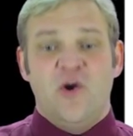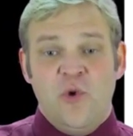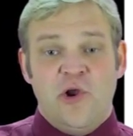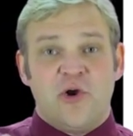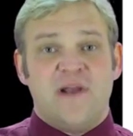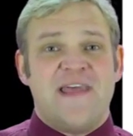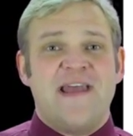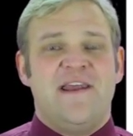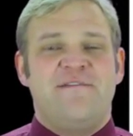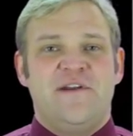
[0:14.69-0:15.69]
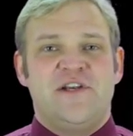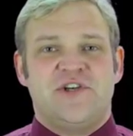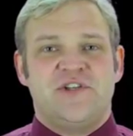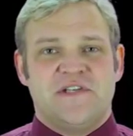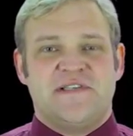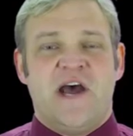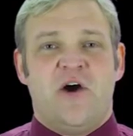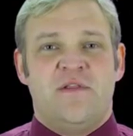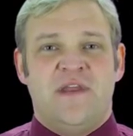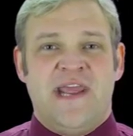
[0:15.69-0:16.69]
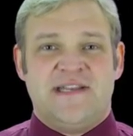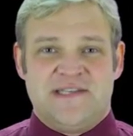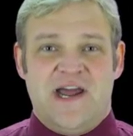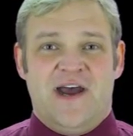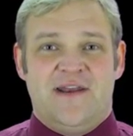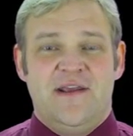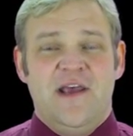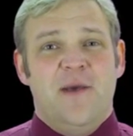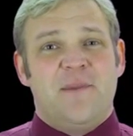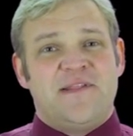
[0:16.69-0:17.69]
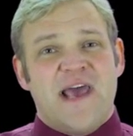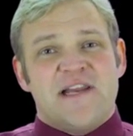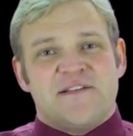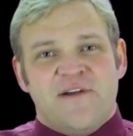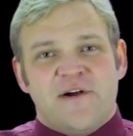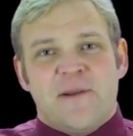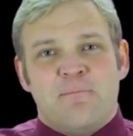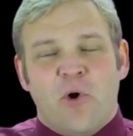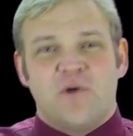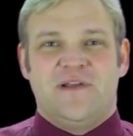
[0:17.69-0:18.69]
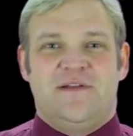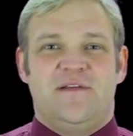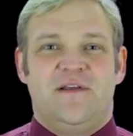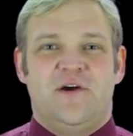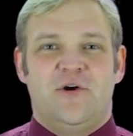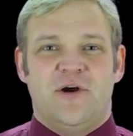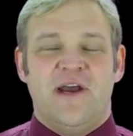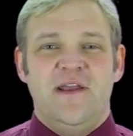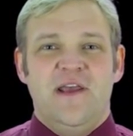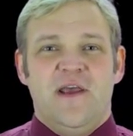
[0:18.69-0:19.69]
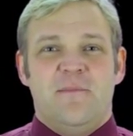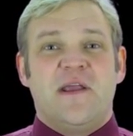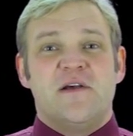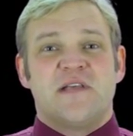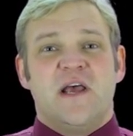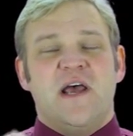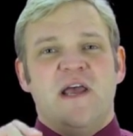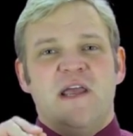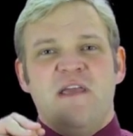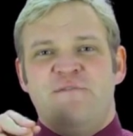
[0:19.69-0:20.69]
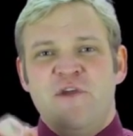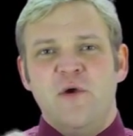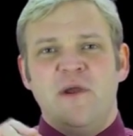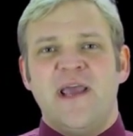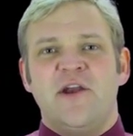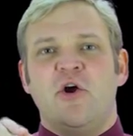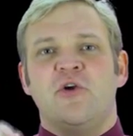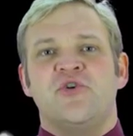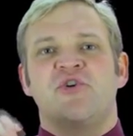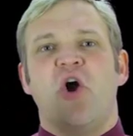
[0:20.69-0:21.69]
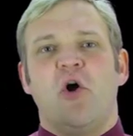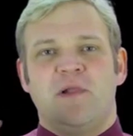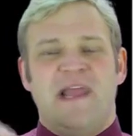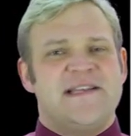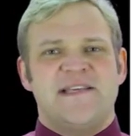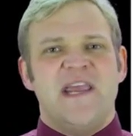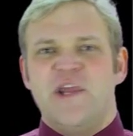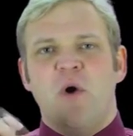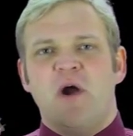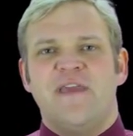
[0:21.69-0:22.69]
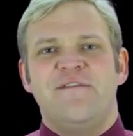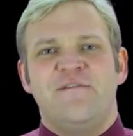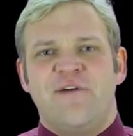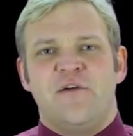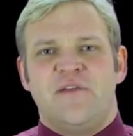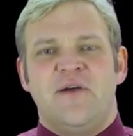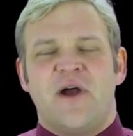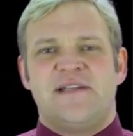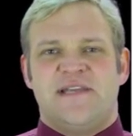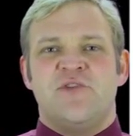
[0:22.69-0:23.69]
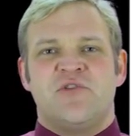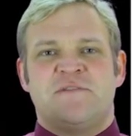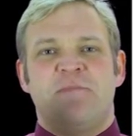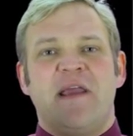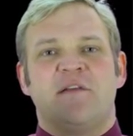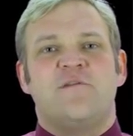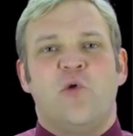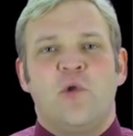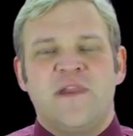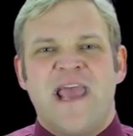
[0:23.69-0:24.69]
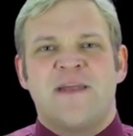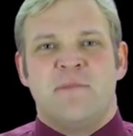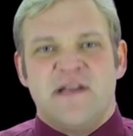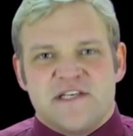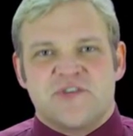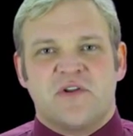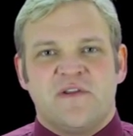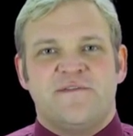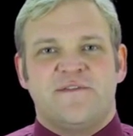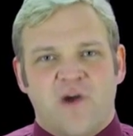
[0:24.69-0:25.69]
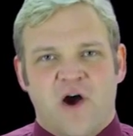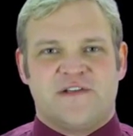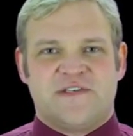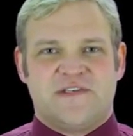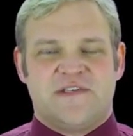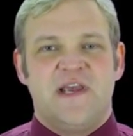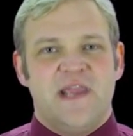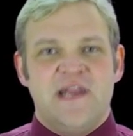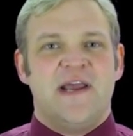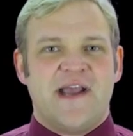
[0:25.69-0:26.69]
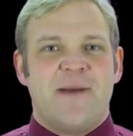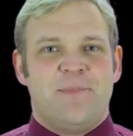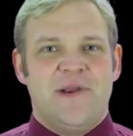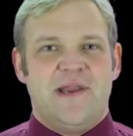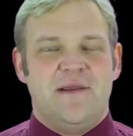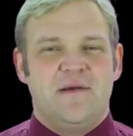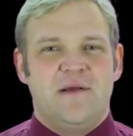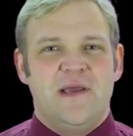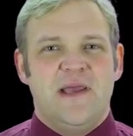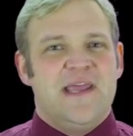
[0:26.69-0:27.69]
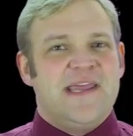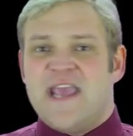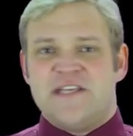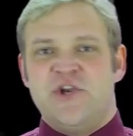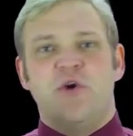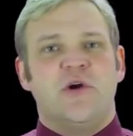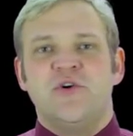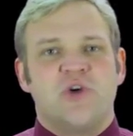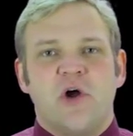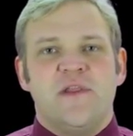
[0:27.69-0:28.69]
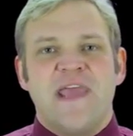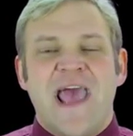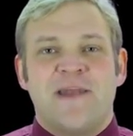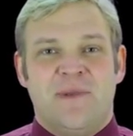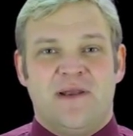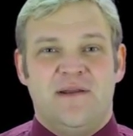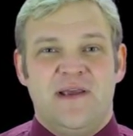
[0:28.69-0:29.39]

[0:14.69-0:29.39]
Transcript: We'll look at that definition just now on the next slide. But that is very important, all right? Because if you can control, let's say you are given voting rights in respect of all the administrative tasks in a company. Yes, you control the admin.